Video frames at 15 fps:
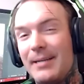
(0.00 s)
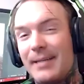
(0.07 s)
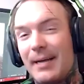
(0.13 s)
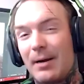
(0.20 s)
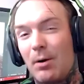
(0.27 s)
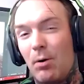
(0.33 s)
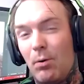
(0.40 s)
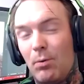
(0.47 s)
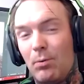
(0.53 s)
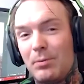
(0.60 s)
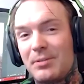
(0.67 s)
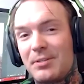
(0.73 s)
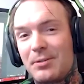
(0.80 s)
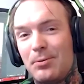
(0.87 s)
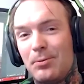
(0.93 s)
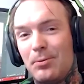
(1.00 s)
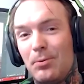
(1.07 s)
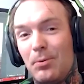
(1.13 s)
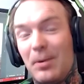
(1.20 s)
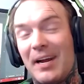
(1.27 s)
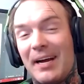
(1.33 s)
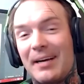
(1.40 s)
It's like plate. Old
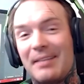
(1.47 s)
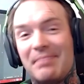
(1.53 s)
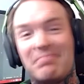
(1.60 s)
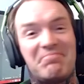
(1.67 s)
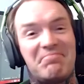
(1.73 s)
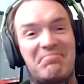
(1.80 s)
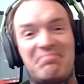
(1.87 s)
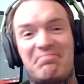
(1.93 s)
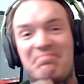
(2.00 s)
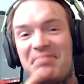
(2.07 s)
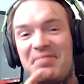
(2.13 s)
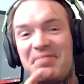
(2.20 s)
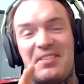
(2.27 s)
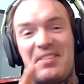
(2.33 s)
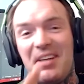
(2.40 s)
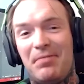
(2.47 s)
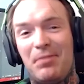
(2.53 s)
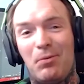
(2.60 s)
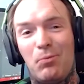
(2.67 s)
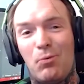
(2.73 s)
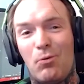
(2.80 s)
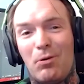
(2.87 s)
school, like
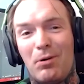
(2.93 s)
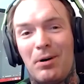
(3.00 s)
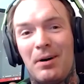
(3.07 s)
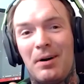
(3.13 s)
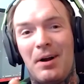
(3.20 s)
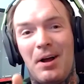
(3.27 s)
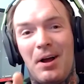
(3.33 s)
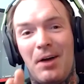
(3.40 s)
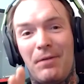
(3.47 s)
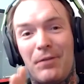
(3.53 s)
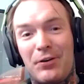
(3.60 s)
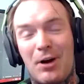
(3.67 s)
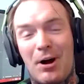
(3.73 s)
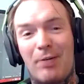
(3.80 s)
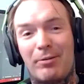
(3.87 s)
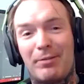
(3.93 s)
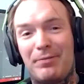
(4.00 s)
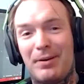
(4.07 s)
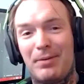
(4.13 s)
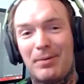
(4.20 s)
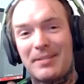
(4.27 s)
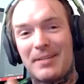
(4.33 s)
Civil War
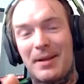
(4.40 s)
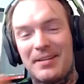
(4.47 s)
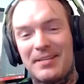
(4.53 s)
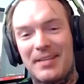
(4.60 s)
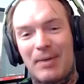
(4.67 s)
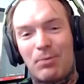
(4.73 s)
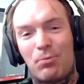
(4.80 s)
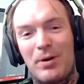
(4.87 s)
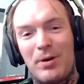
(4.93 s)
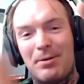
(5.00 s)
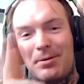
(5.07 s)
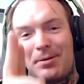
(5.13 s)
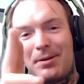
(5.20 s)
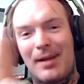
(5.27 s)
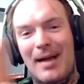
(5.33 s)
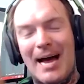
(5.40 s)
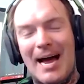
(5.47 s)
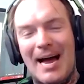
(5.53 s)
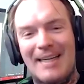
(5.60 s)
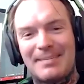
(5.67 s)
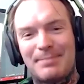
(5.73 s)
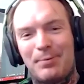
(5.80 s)
photography, where it's on this like weird
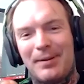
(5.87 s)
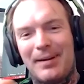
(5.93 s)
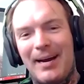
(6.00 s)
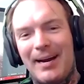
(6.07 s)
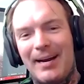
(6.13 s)
glass plate.